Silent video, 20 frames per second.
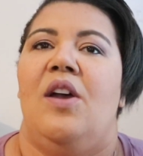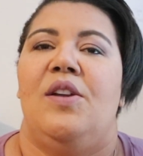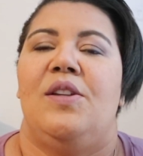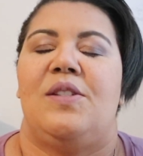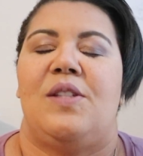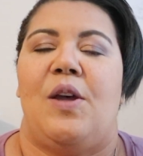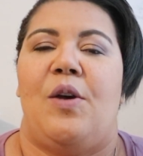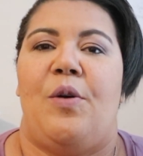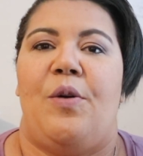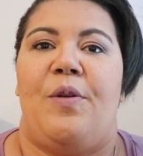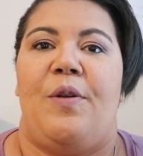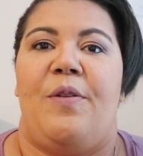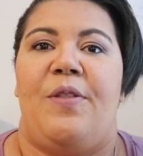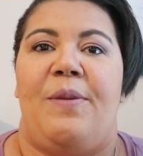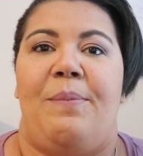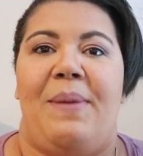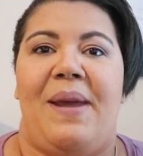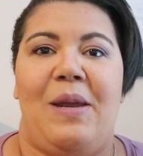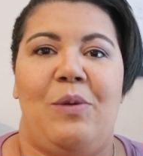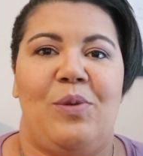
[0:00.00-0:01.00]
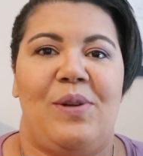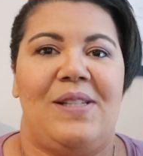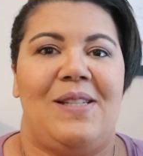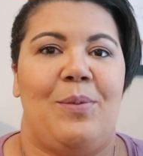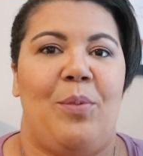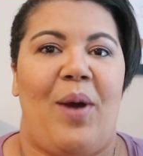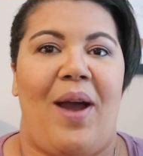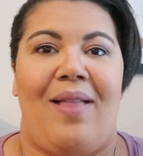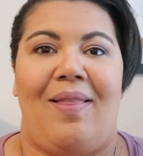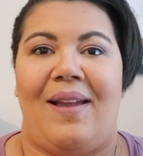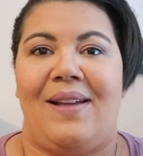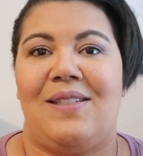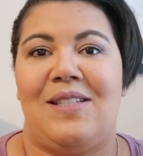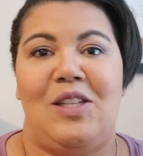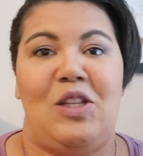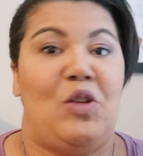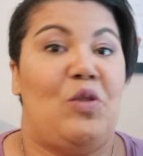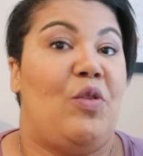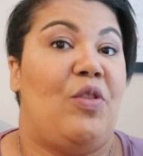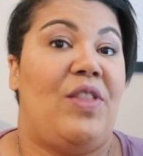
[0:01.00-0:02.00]
So the main reason why I like to
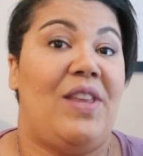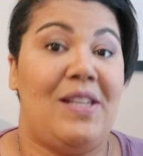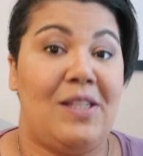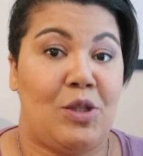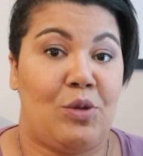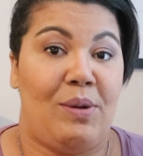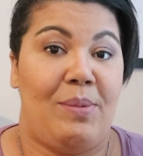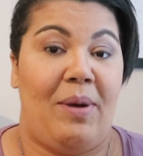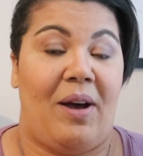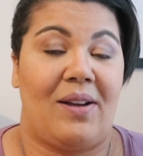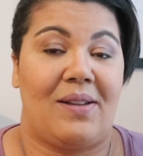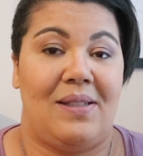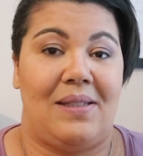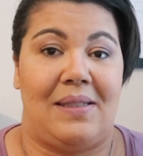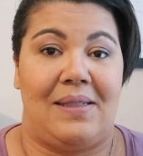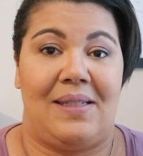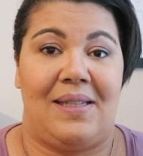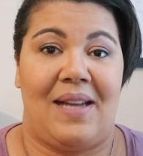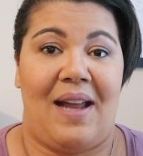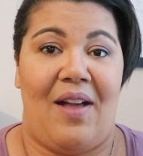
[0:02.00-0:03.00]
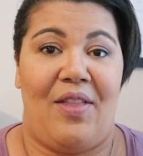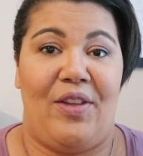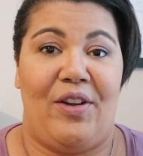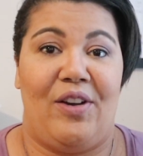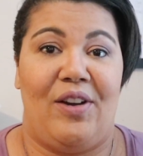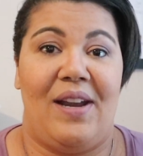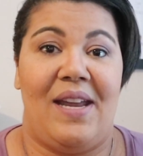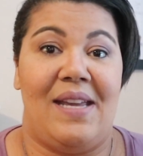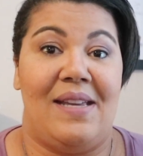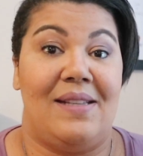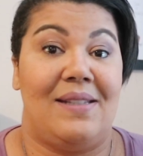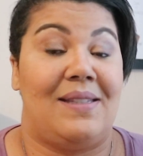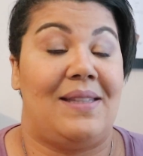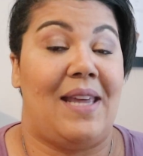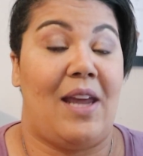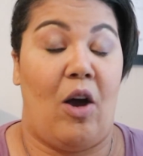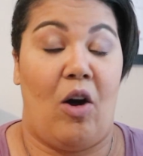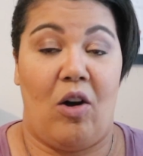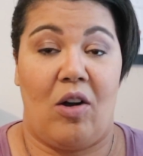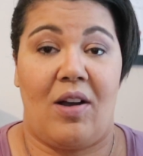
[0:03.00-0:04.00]
do these three boxes together is
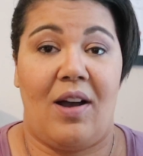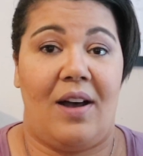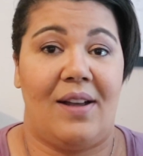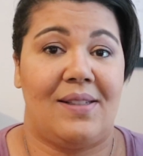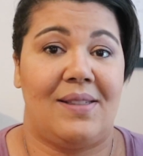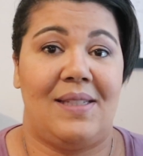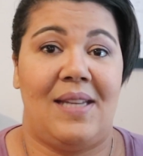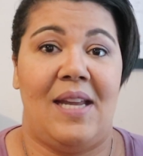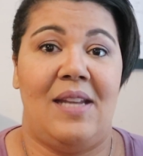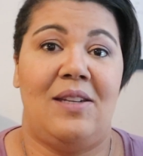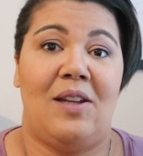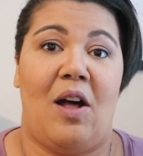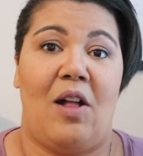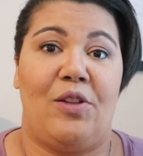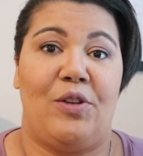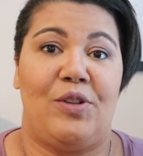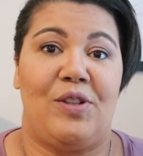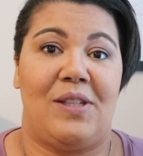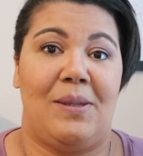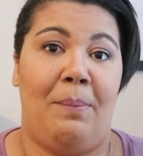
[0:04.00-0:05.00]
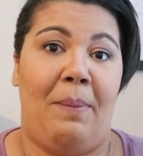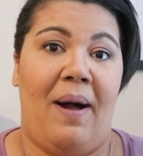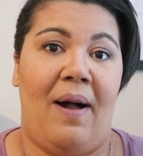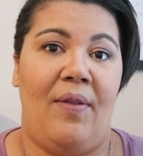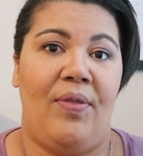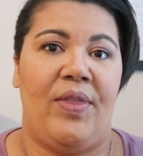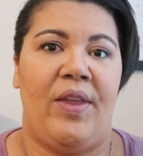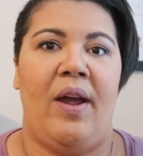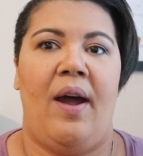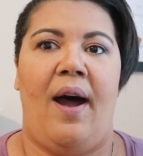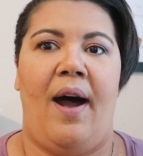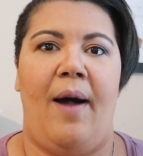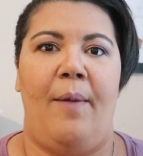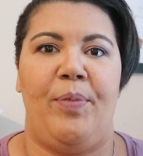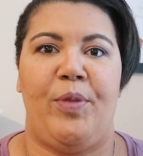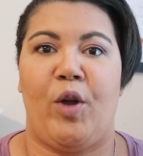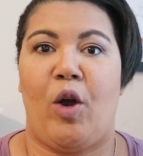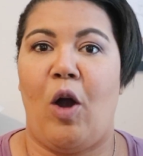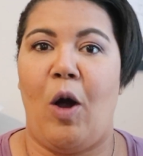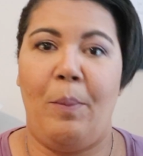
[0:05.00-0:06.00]
they all cost $10 a month.
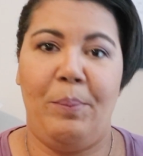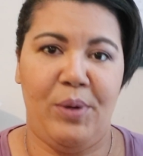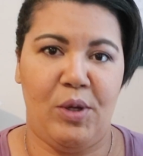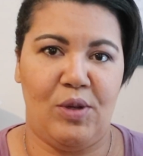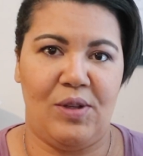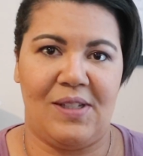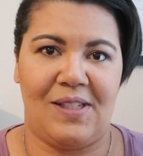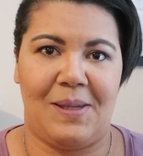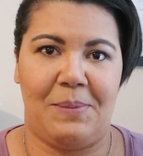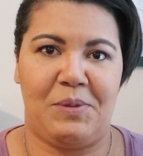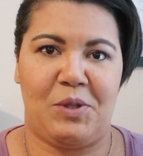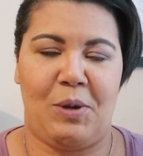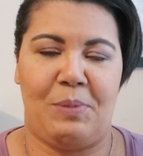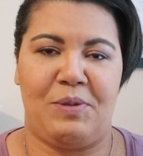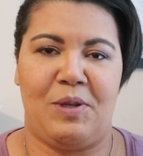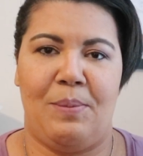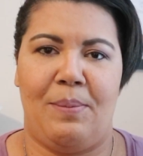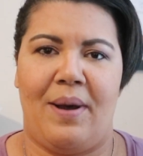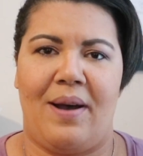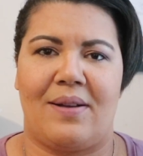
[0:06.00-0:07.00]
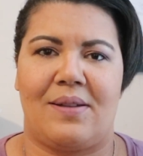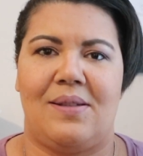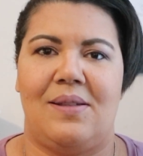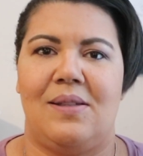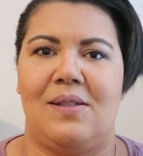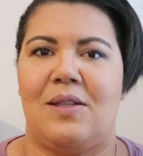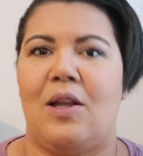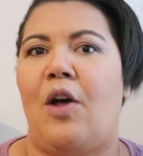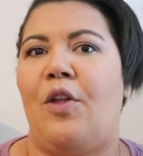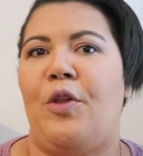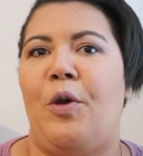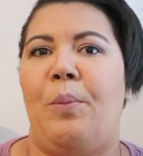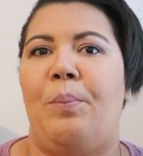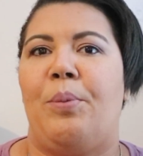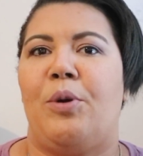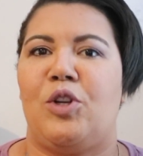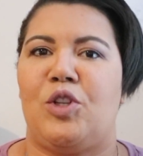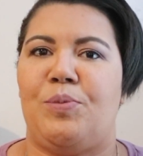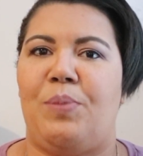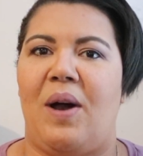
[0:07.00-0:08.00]
Um, they're all beauty subscription boxes, although
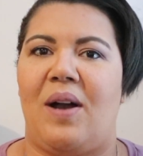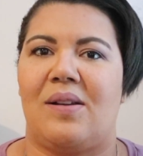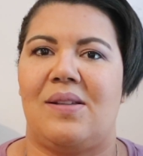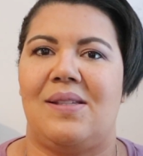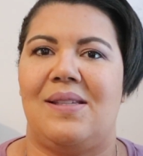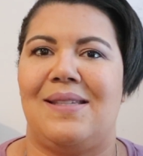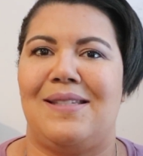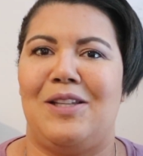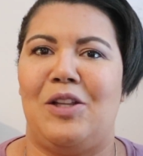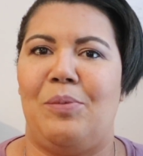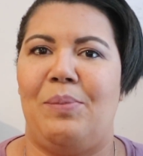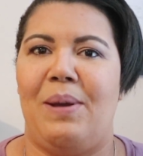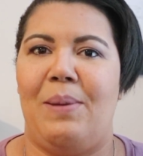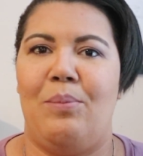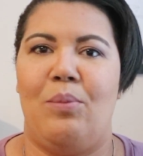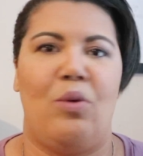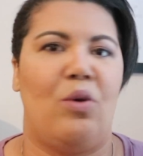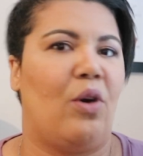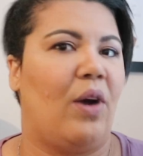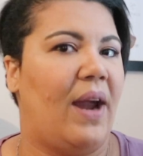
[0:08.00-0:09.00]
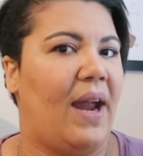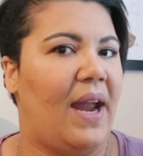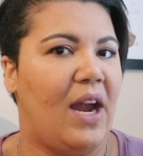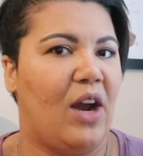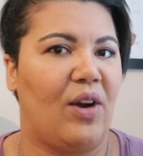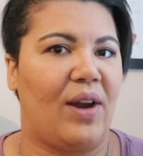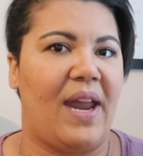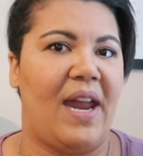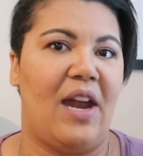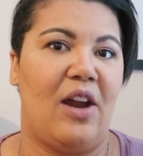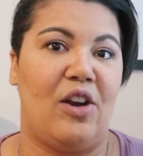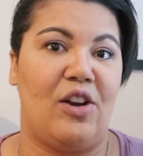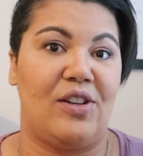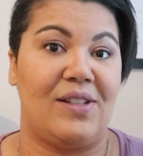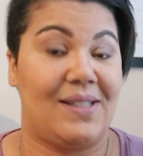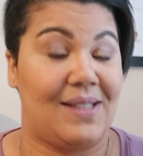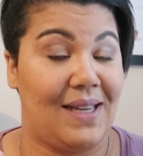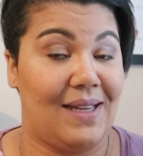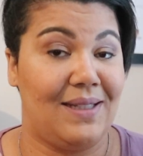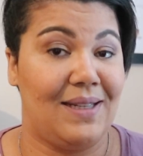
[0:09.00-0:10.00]
Birchbox is a little bit more hair care,
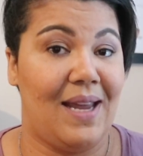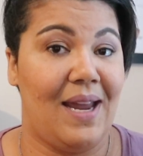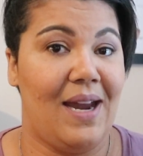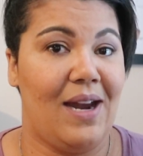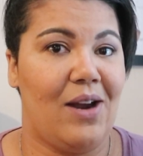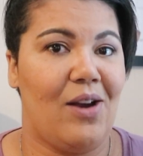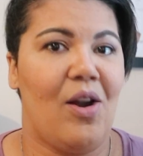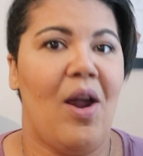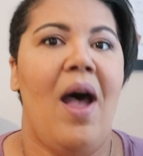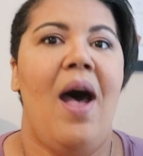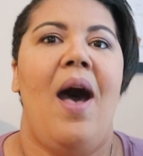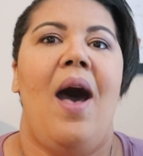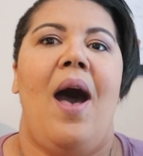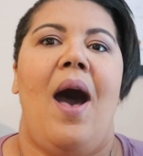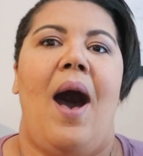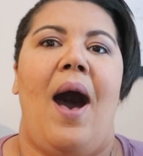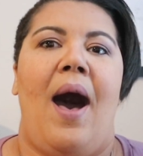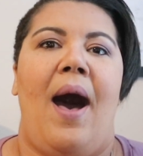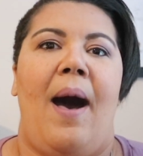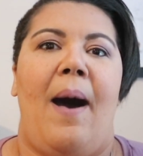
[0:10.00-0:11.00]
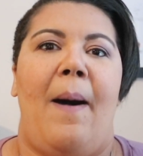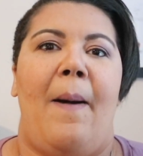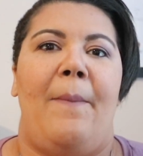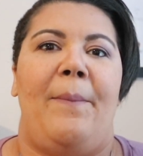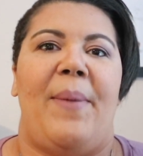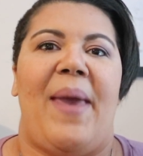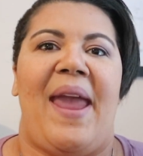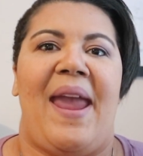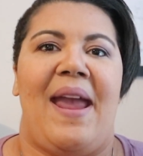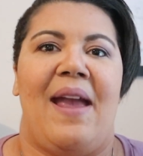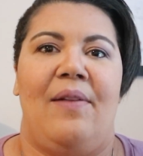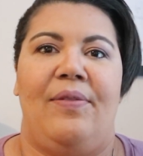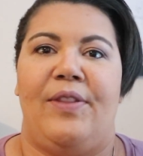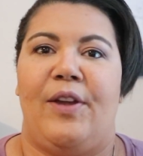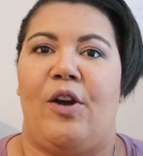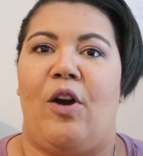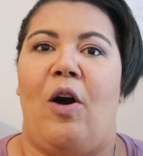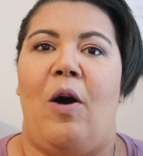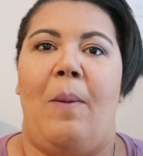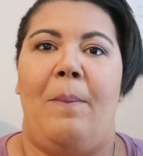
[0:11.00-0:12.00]
skincare. Um, and
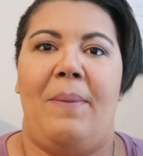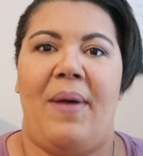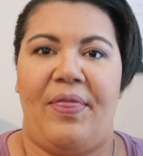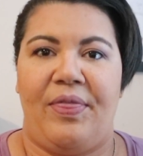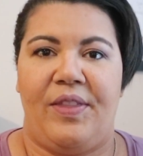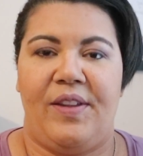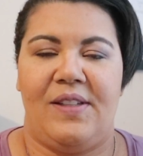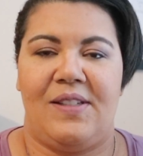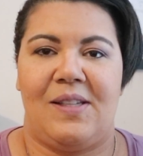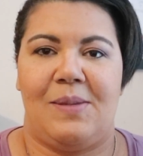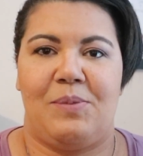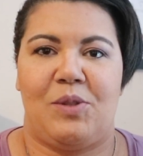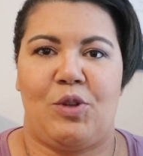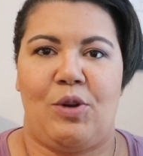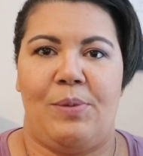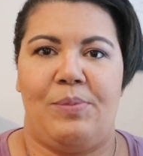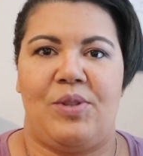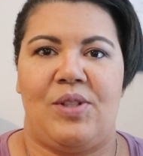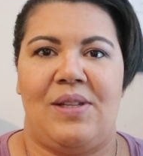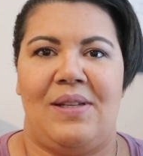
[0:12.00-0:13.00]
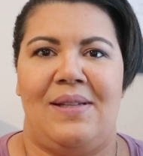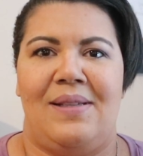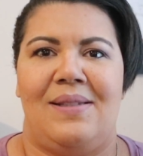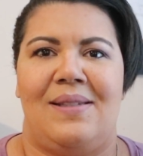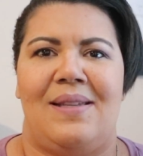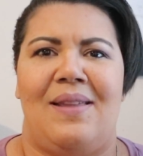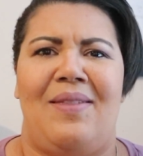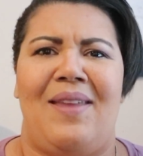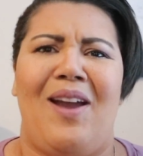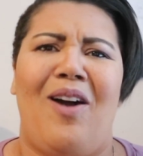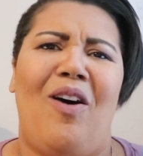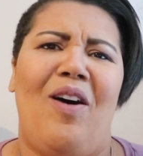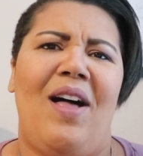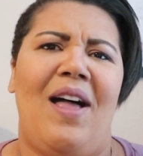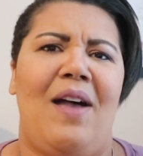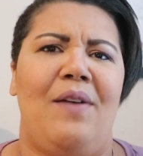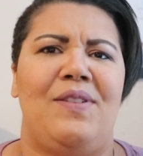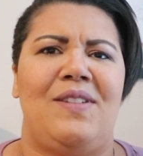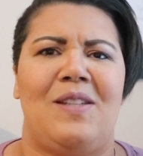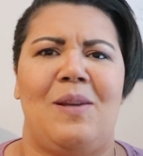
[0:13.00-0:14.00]
they're all monthly subscriptions and they all
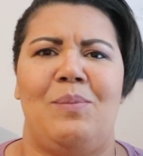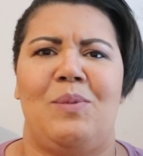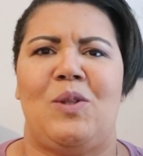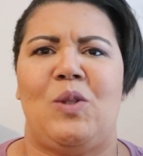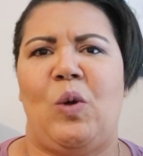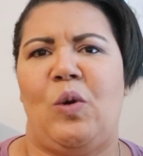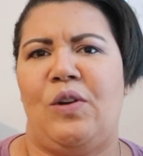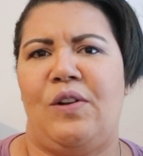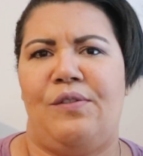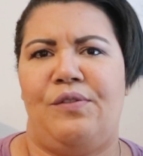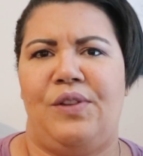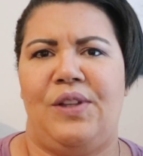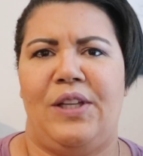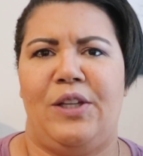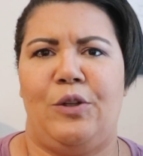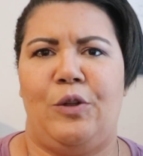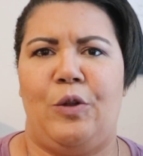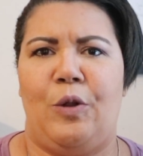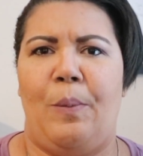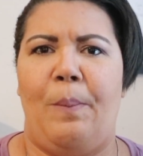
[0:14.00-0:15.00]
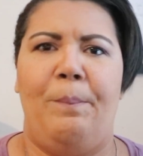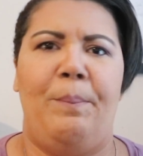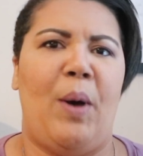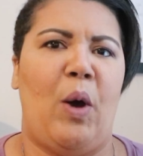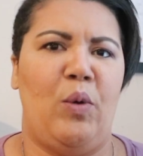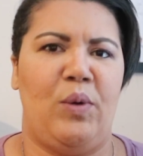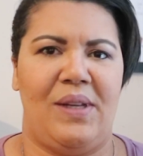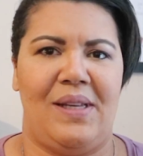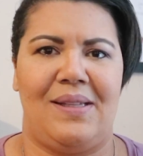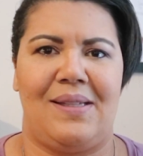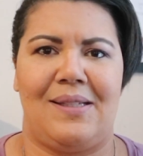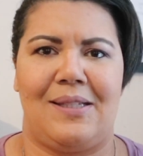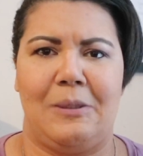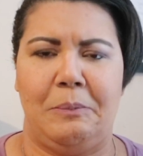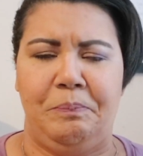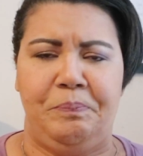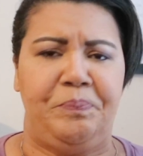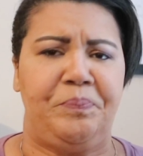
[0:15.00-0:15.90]
have some sort of little bonus